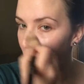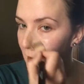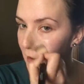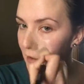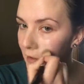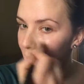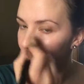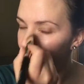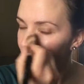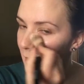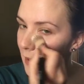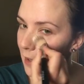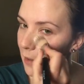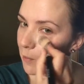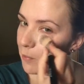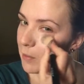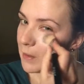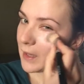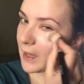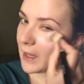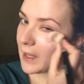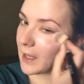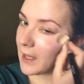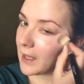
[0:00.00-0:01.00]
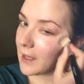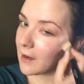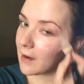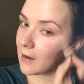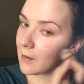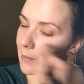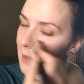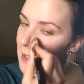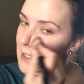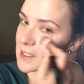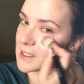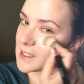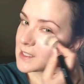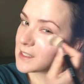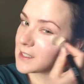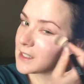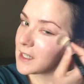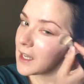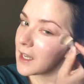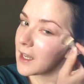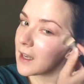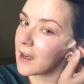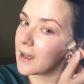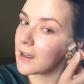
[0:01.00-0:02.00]
I don't know, like a blanket on my
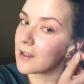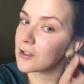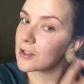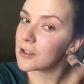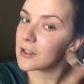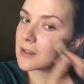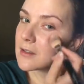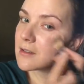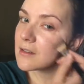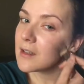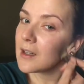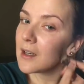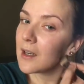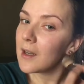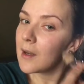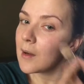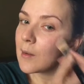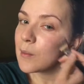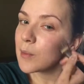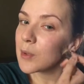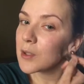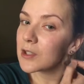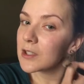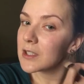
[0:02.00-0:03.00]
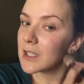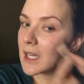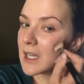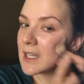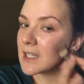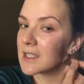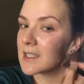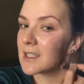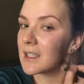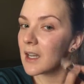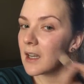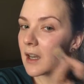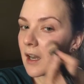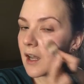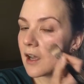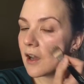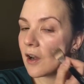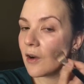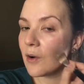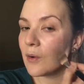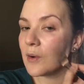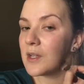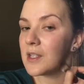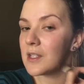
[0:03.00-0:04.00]
skin. It just protects it. And I
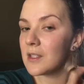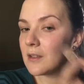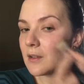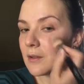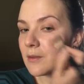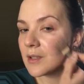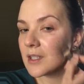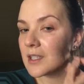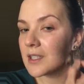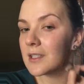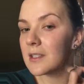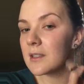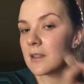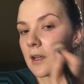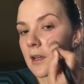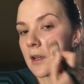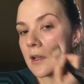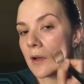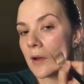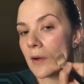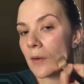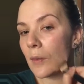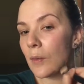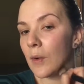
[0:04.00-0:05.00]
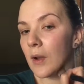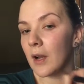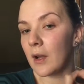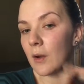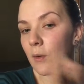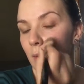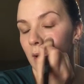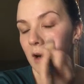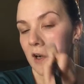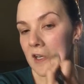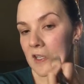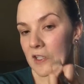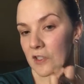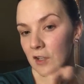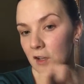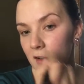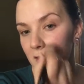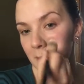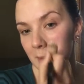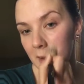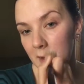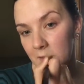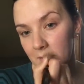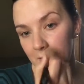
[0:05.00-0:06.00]
always notice when I wash
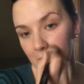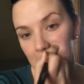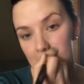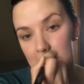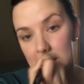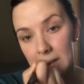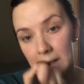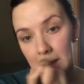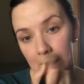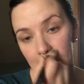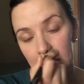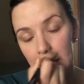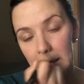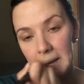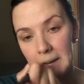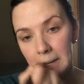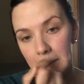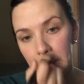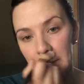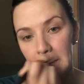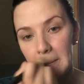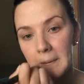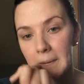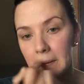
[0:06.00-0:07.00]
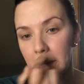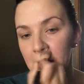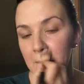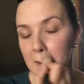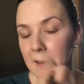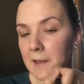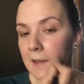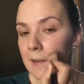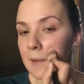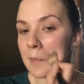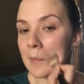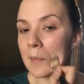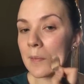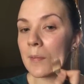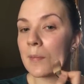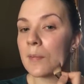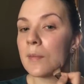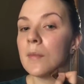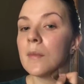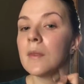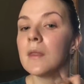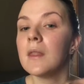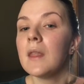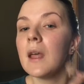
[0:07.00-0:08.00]
off my face at night
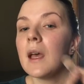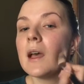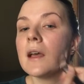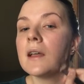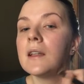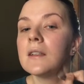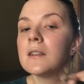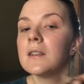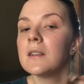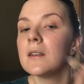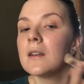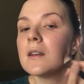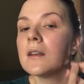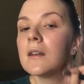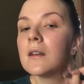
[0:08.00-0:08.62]
that